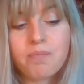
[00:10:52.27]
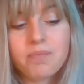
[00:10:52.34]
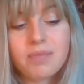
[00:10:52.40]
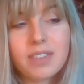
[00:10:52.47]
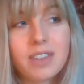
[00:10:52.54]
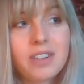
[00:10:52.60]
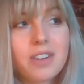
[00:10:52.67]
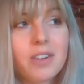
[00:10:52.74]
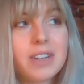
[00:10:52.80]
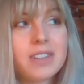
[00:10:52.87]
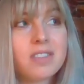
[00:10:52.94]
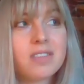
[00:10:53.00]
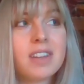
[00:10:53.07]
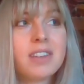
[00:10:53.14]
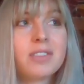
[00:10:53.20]

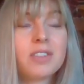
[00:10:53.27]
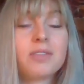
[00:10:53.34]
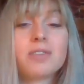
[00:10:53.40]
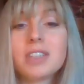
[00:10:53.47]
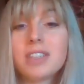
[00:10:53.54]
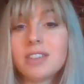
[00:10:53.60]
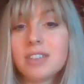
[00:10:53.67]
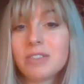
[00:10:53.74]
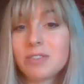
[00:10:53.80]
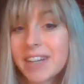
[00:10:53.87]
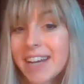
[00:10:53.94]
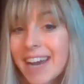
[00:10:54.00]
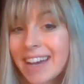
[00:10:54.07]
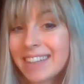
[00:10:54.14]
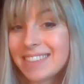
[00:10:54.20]
instinctively
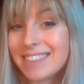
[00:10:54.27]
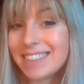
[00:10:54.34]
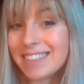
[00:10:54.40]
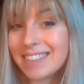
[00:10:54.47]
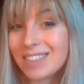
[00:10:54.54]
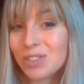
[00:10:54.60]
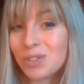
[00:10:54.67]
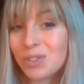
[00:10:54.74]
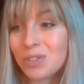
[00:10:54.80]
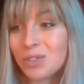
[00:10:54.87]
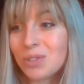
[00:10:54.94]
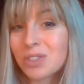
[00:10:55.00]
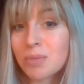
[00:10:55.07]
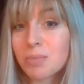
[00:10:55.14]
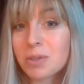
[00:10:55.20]
reacting
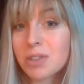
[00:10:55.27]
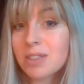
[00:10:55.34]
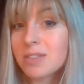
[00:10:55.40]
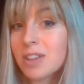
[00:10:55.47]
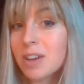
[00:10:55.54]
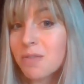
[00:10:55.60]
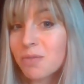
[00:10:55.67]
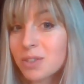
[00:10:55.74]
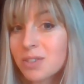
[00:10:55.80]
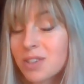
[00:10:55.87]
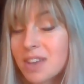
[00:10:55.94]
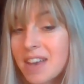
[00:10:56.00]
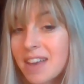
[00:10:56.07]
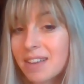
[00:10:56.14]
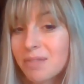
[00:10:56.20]
to some of the stuff we're
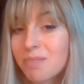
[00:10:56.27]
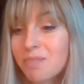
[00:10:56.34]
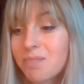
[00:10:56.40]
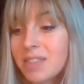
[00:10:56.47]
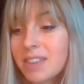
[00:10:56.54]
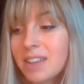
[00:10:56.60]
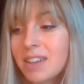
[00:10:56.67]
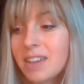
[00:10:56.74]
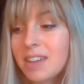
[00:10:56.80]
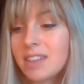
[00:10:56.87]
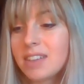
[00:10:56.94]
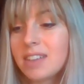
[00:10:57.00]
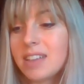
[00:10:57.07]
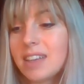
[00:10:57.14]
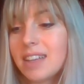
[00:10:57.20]
seeing,
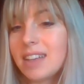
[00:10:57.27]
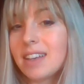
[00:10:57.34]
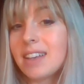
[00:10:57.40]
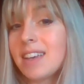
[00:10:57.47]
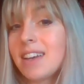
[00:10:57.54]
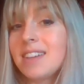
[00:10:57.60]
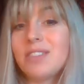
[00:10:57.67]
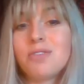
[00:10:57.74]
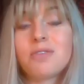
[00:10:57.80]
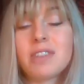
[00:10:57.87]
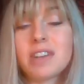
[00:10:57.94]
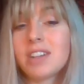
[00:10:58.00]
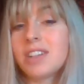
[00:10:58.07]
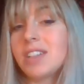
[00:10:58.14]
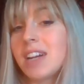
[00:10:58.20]
again, in
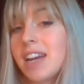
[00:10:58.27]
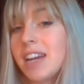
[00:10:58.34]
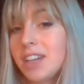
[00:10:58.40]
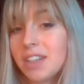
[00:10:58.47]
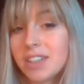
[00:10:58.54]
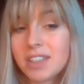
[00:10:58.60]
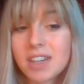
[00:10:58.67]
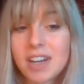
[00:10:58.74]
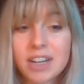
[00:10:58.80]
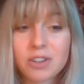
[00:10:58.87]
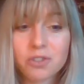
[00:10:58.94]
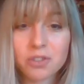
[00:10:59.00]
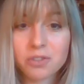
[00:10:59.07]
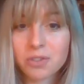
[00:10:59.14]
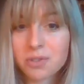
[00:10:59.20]
fear, anger,
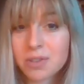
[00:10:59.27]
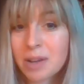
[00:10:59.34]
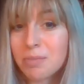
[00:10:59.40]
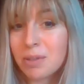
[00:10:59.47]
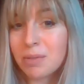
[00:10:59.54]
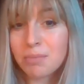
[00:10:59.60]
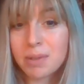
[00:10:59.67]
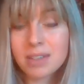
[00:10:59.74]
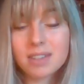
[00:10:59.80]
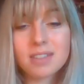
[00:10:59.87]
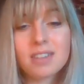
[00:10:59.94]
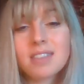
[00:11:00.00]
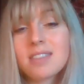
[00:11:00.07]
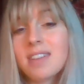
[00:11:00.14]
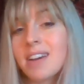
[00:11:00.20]
hatred, resentment, because
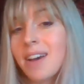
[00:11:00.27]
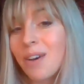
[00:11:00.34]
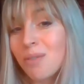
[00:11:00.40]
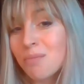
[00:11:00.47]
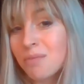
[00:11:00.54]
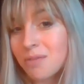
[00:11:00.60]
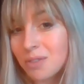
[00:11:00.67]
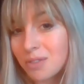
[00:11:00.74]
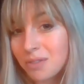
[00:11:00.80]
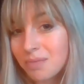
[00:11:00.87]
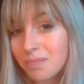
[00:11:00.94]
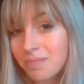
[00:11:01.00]
that's not helpful.